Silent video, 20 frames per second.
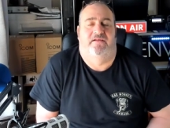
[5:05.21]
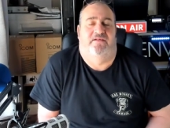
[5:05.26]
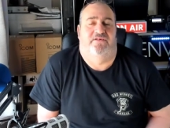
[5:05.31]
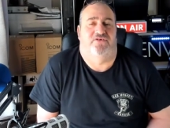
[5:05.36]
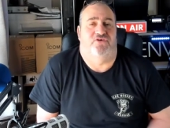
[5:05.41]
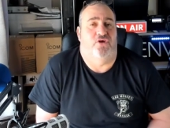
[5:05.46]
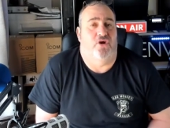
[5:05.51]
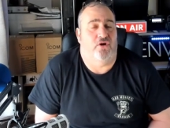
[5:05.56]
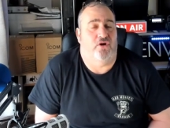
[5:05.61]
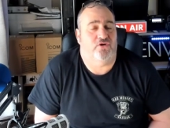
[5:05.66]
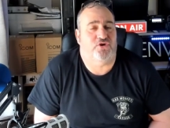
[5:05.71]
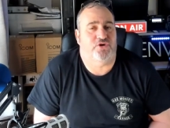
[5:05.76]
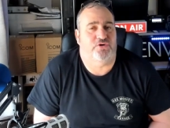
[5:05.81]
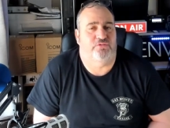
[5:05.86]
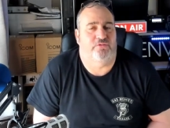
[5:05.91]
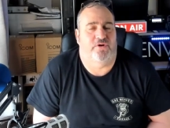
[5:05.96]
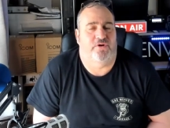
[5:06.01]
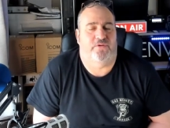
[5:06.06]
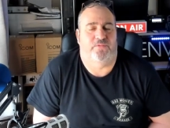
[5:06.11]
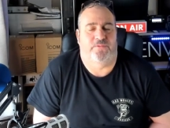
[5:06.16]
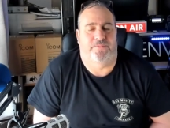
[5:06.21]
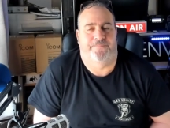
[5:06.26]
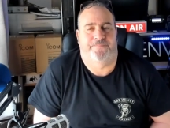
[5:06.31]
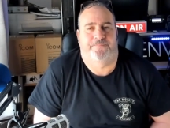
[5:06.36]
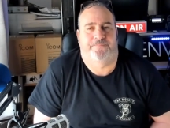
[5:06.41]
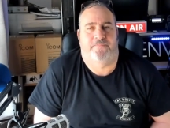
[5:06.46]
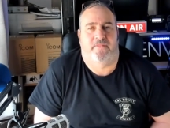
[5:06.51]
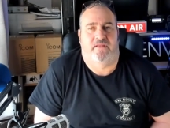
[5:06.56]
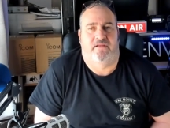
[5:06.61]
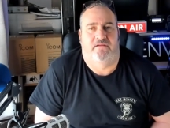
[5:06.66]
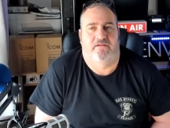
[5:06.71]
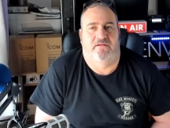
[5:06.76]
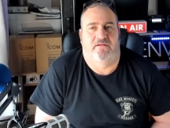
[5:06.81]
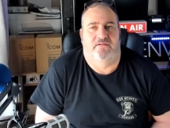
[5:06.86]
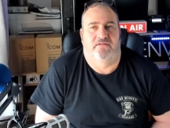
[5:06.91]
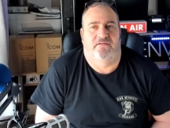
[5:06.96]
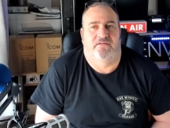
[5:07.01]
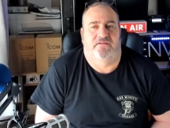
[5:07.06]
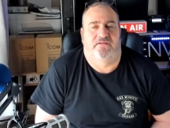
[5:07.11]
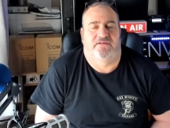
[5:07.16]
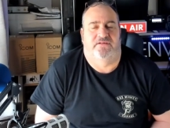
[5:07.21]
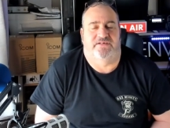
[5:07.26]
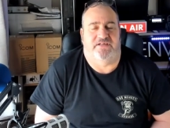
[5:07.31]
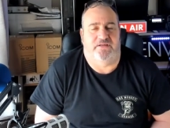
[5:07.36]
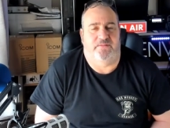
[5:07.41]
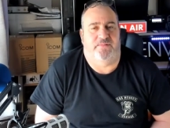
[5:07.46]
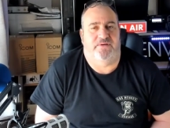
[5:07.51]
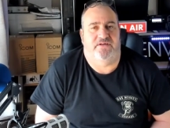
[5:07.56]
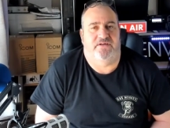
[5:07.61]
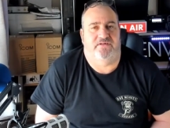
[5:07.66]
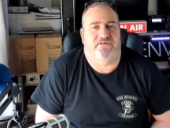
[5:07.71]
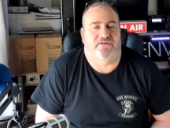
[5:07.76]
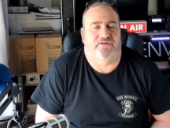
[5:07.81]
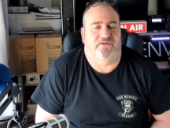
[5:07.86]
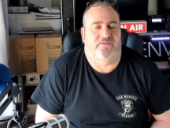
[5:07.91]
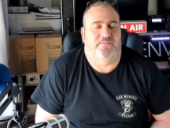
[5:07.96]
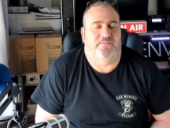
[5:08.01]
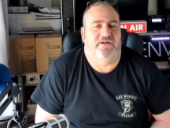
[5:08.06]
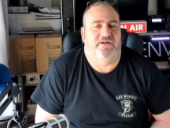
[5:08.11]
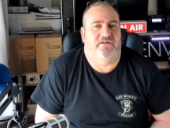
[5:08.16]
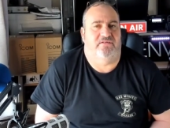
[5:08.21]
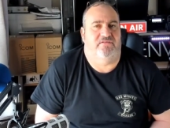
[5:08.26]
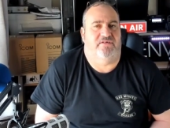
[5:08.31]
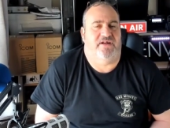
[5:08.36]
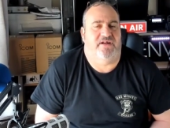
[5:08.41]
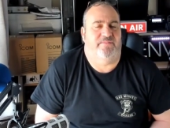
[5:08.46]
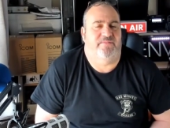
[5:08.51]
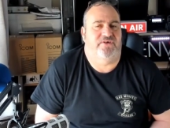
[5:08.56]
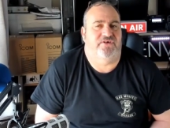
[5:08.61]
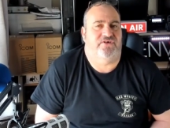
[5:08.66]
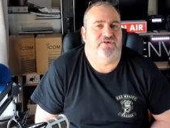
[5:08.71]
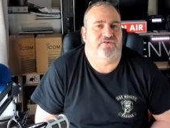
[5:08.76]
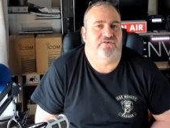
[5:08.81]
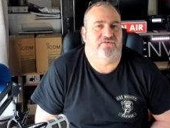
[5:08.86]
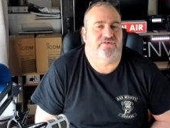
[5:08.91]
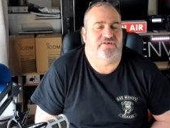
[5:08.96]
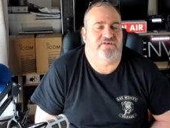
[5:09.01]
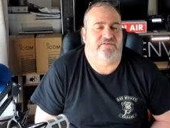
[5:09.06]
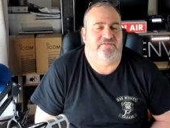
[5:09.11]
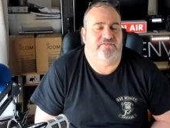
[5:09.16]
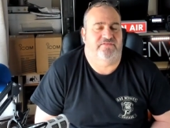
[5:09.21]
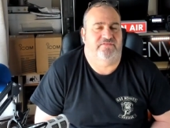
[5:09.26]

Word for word: It's not true. CBers do make good amateurs.